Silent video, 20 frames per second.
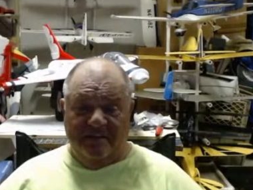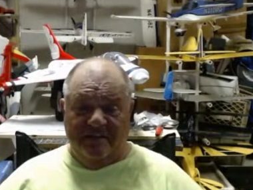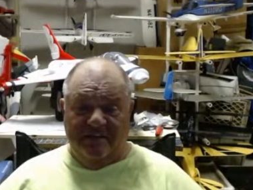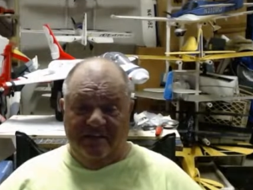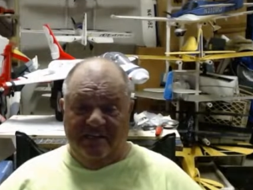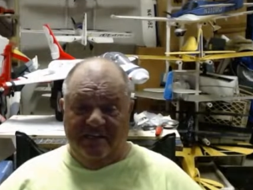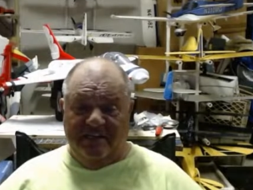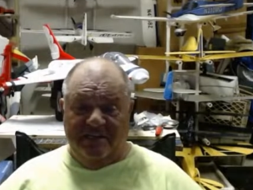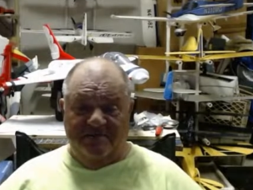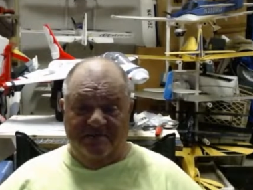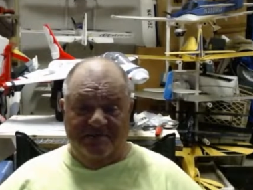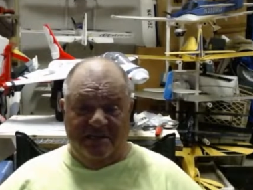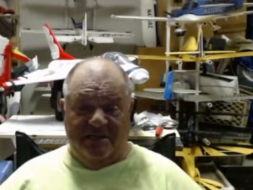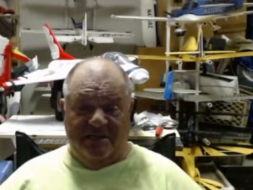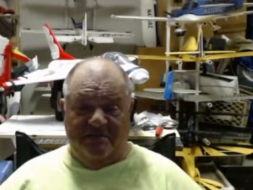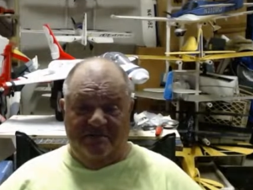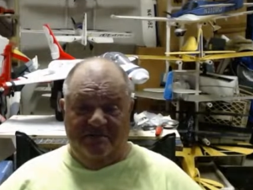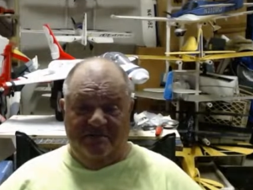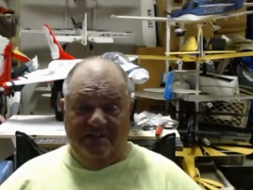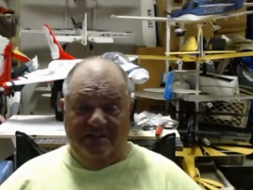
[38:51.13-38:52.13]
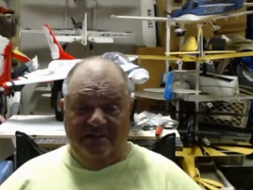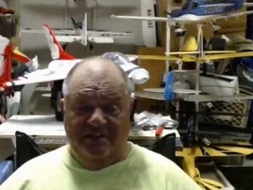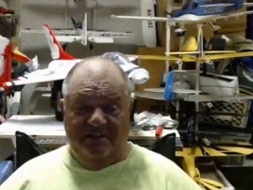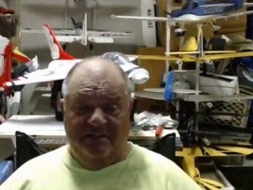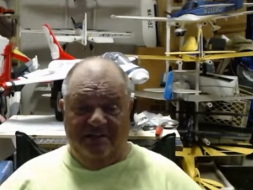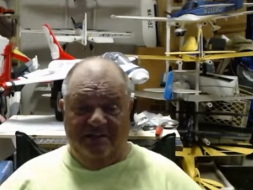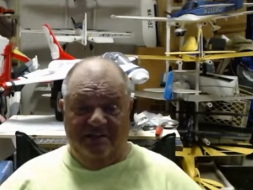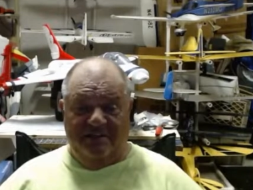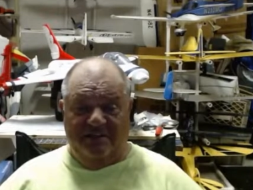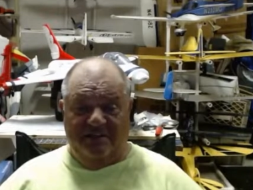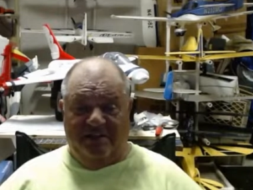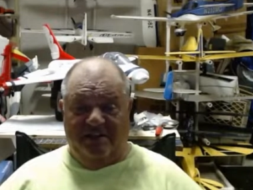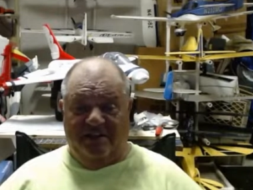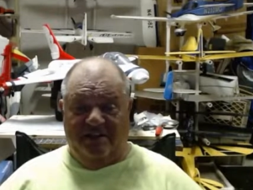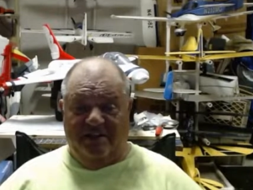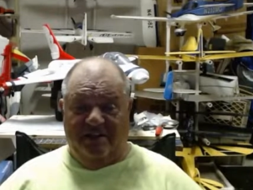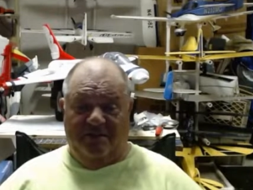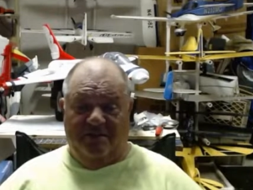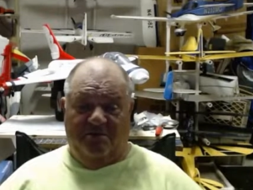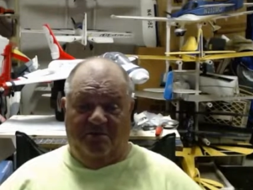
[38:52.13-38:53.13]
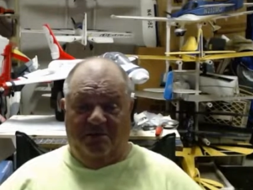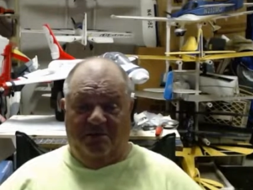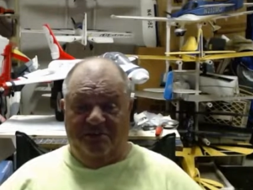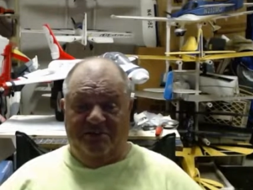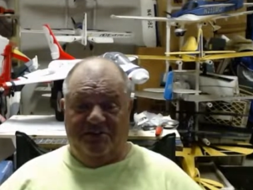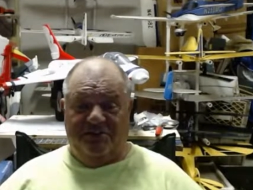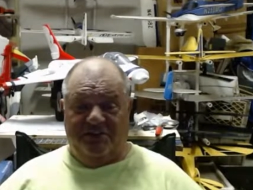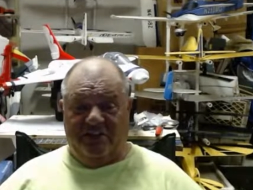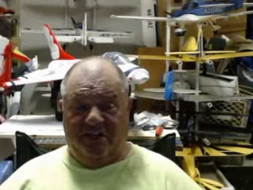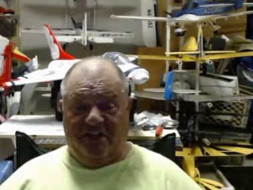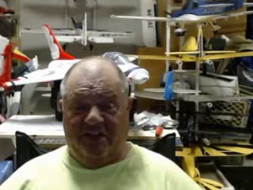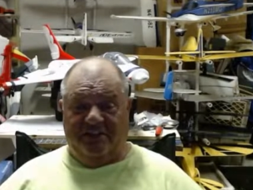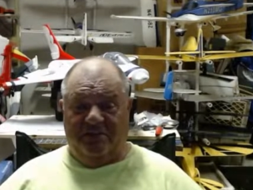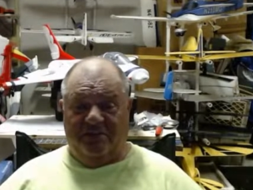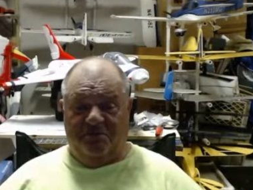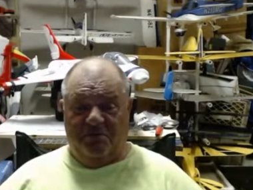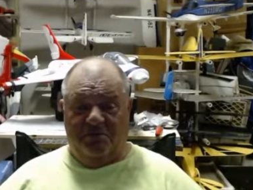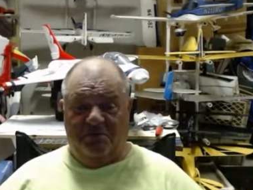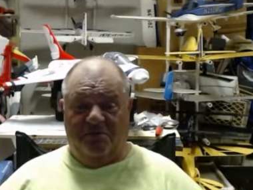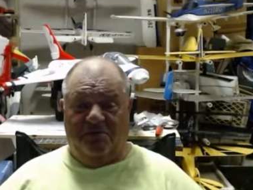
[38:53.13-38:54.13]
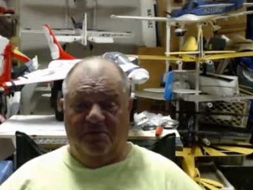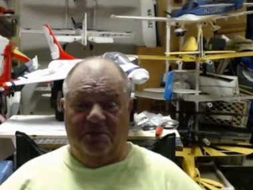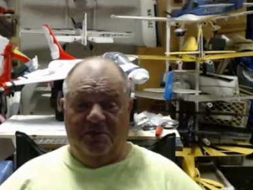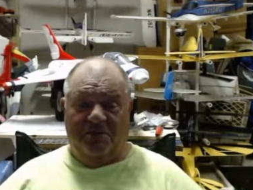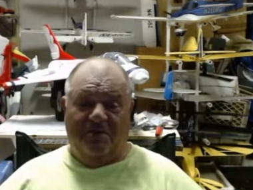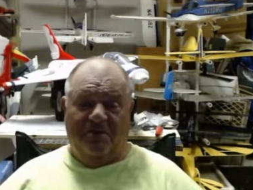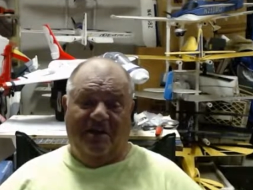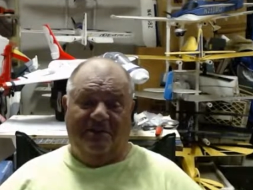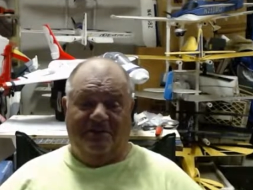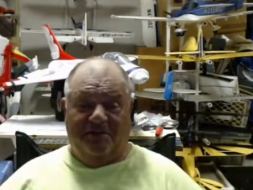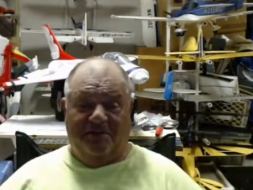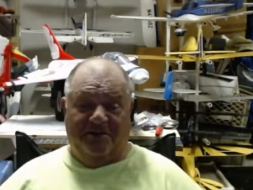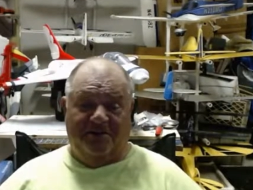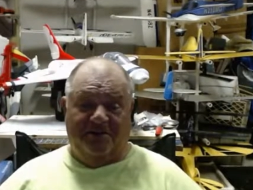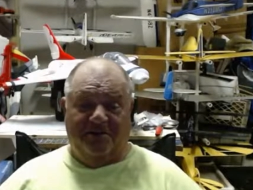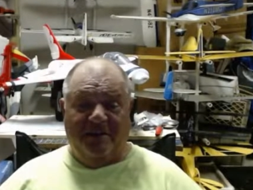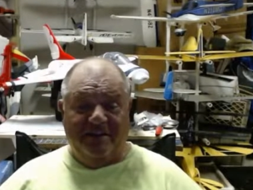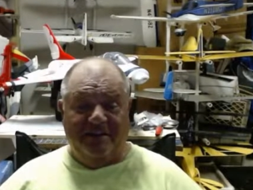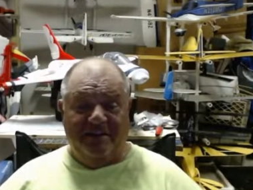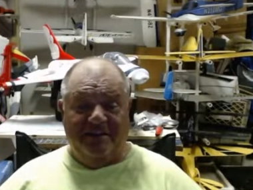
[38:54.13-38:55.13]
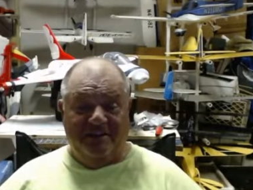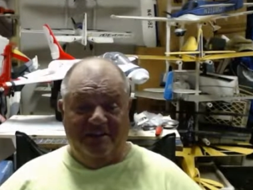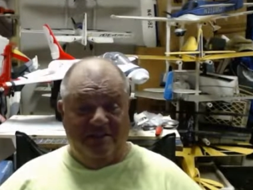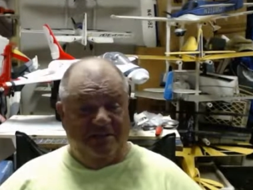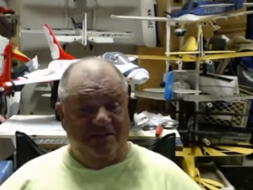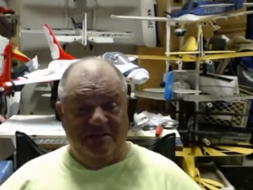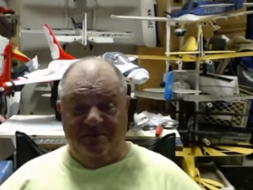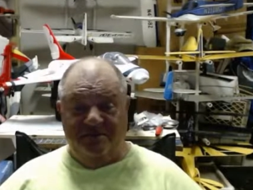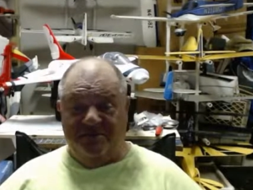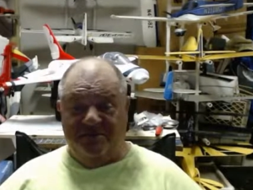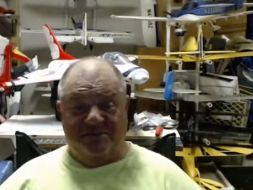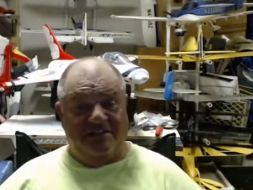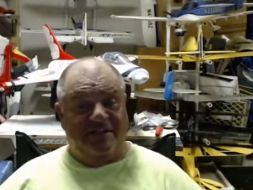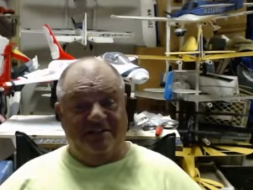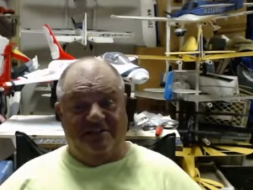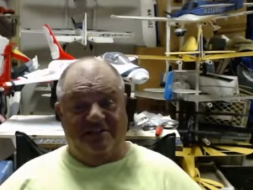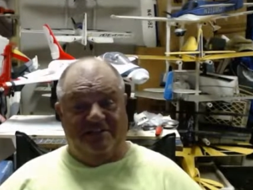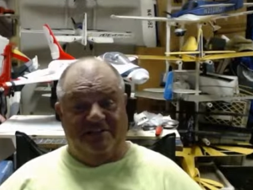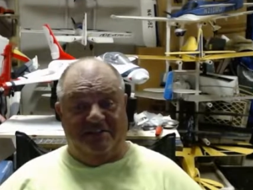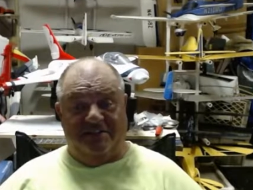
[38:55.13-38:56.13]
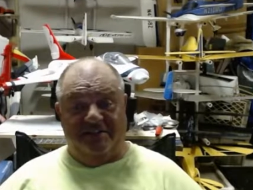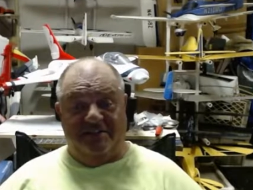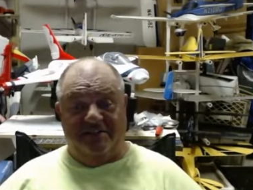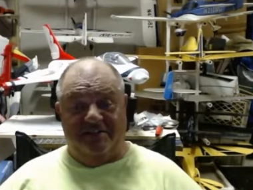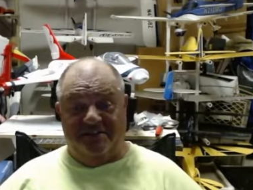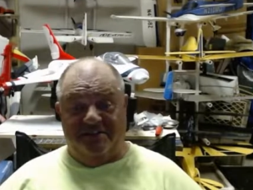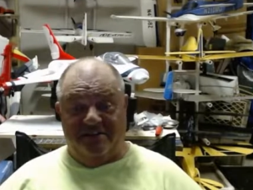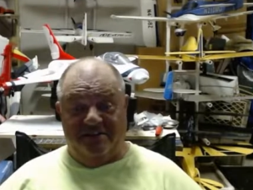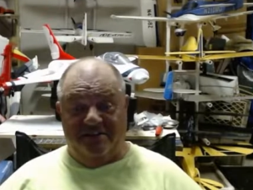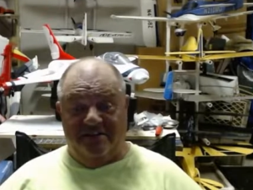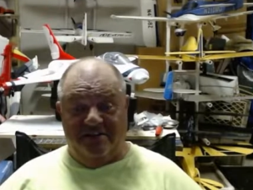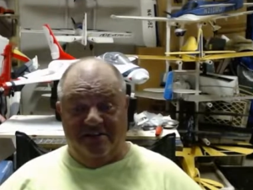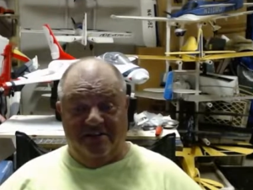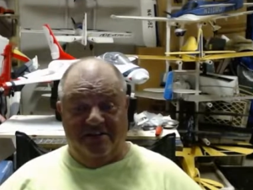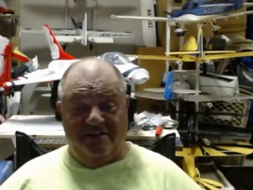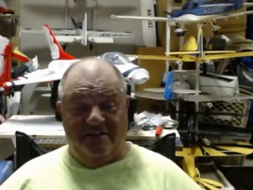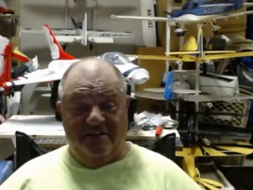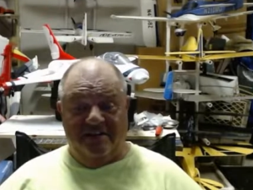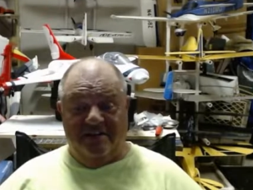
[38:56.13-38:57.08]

And he comes up, you know, and he's like, "Hey, why don't you sell that to me before you go out there and wreck it?" You know, and he was dead serious, you know.